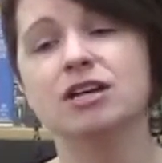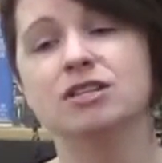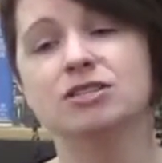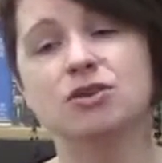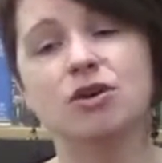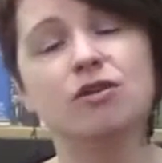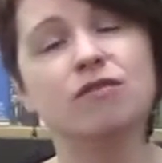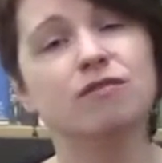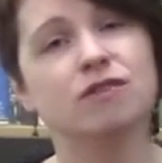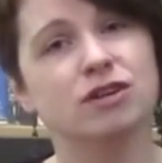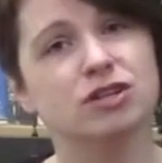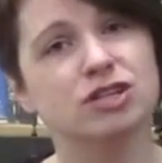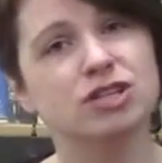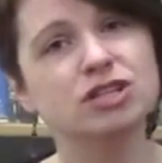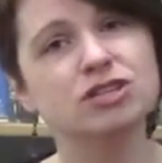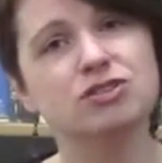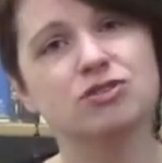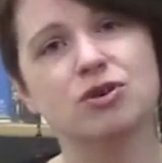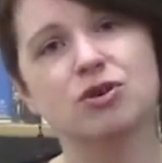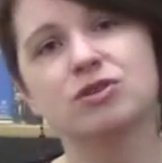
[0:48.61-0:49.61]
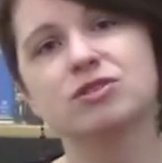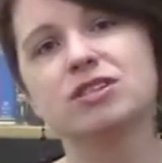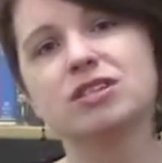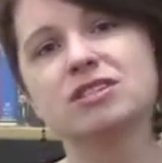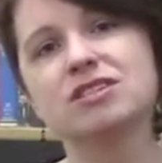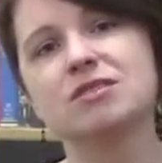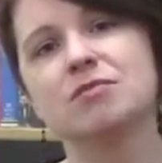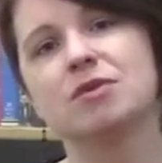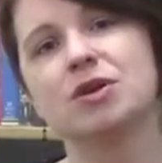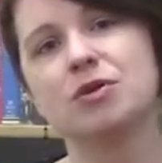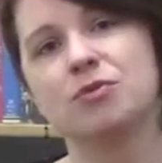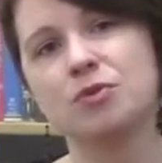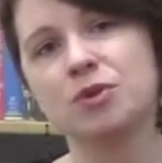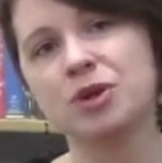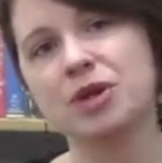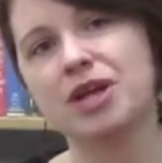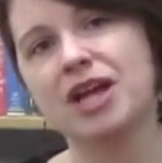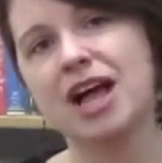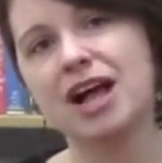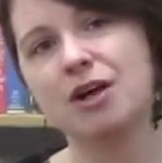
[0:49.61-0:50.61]
So a version control system can
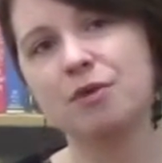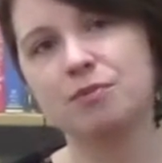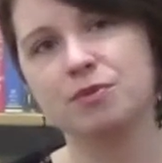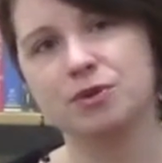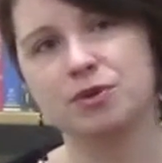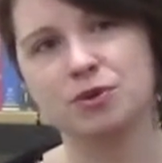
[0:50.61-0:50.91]
really help